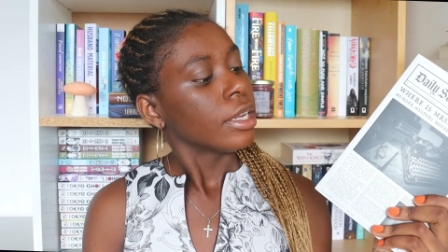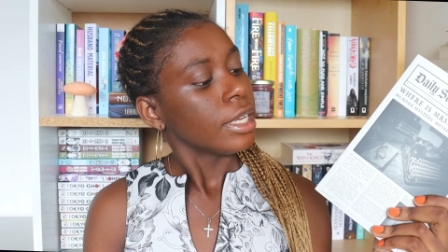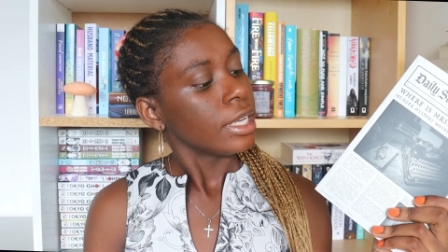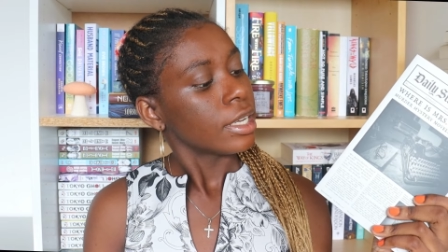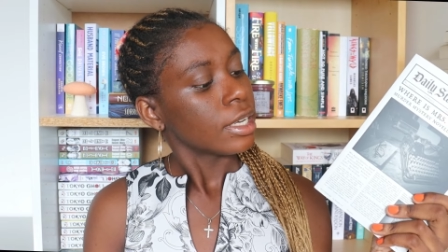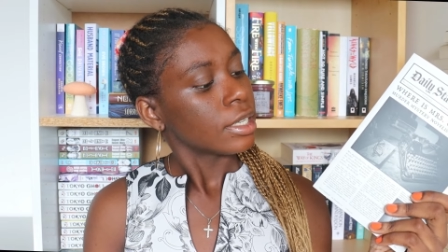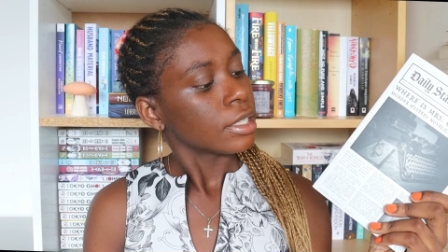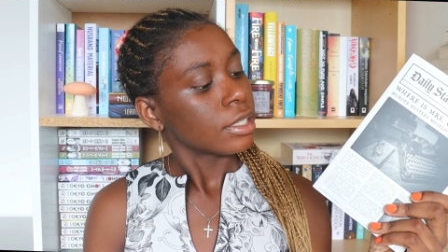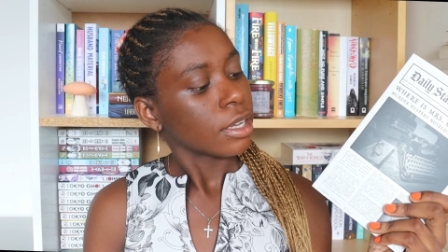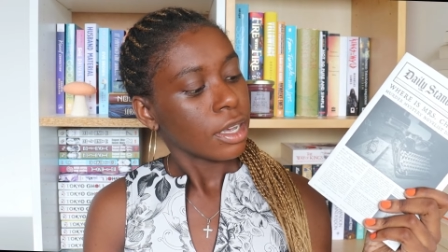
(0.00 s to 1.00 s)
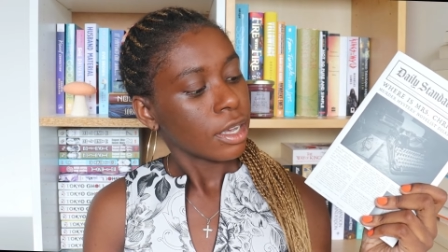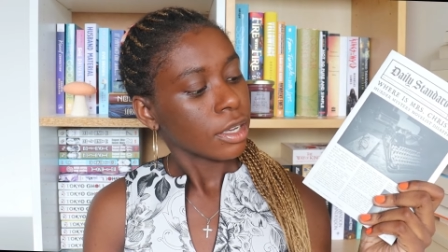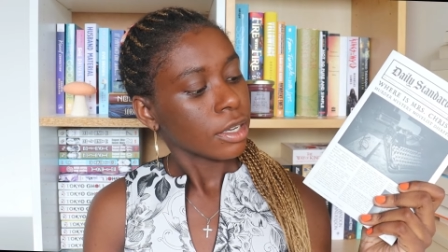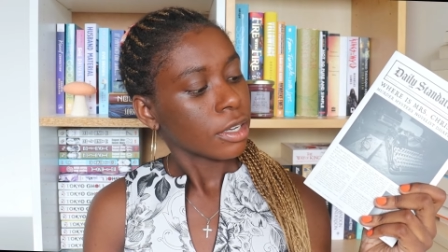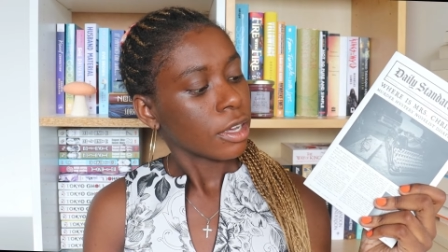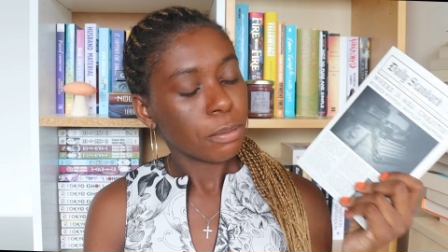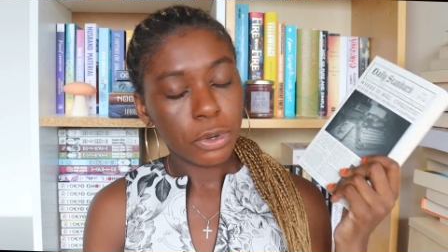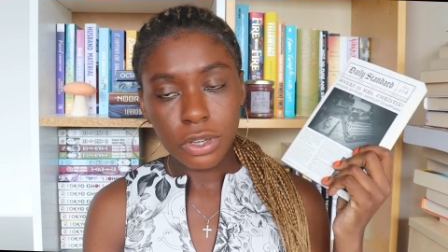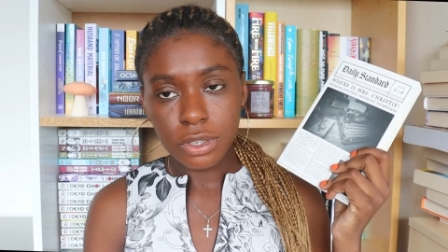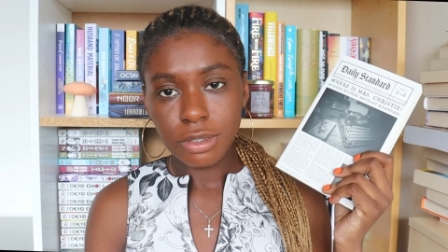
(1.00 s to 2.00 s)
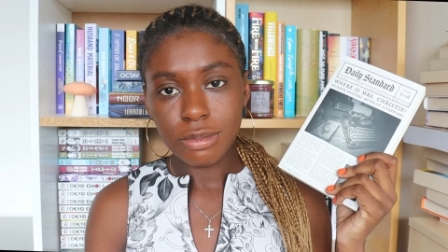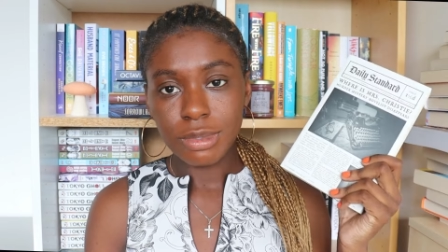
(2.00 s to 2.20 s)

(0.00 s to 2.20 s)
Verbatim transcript: Nina de Gramont.